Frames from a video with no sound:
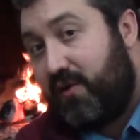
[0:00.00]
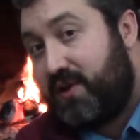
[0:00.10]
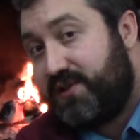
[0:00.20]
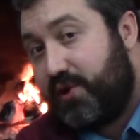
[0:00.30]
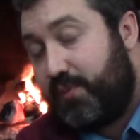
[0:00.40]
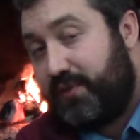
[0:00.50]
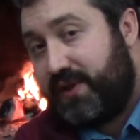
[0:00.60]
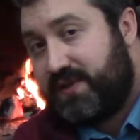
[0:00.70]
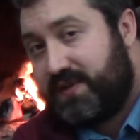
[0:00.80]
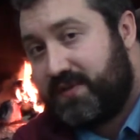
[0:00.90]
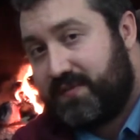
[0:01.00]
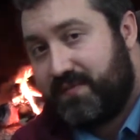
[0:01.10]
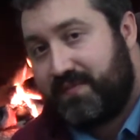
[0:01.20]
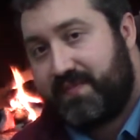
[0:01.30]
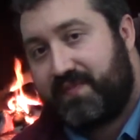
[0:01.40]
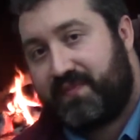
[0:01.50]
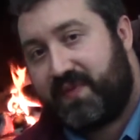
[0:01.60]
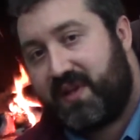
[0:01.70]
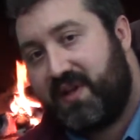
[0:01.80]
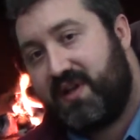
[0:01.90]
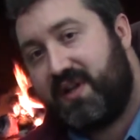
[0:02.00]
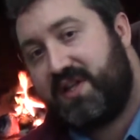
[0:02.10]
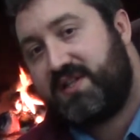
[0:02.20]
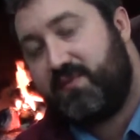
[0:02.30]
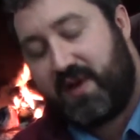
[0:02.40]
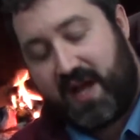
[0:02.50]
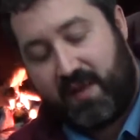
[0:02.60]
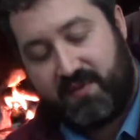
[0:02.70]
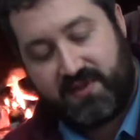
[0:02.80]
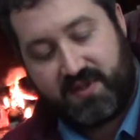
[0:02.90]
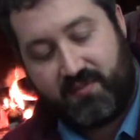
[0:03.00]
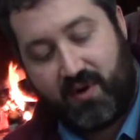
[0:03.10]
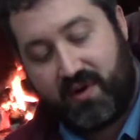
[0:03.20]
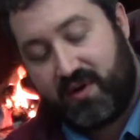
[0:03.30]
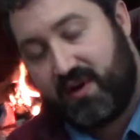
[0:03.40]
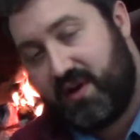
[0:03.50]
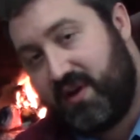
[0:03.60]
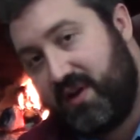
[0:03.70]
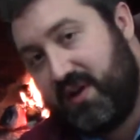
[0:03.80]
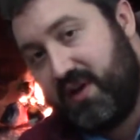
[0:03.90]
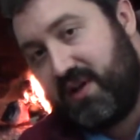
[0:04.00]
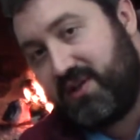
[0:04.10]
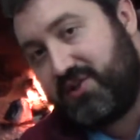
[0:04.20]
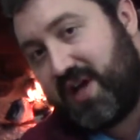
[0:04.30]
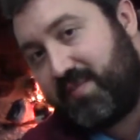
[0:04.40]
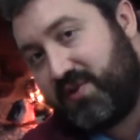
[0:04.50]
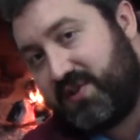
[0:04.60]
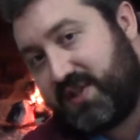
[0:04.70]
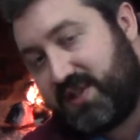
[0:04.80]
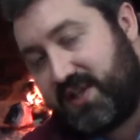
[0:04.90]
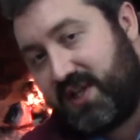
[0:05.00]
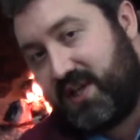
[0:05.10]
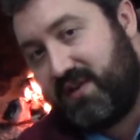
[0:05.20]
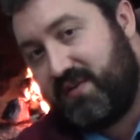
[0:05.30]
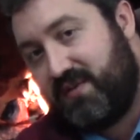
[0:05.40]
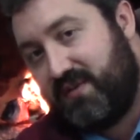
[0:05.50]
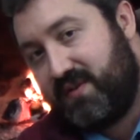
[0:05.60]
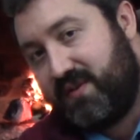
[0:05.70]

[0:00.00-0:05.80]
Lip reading: Now he's homeless. Let's see what happens to Martin in chapter 16,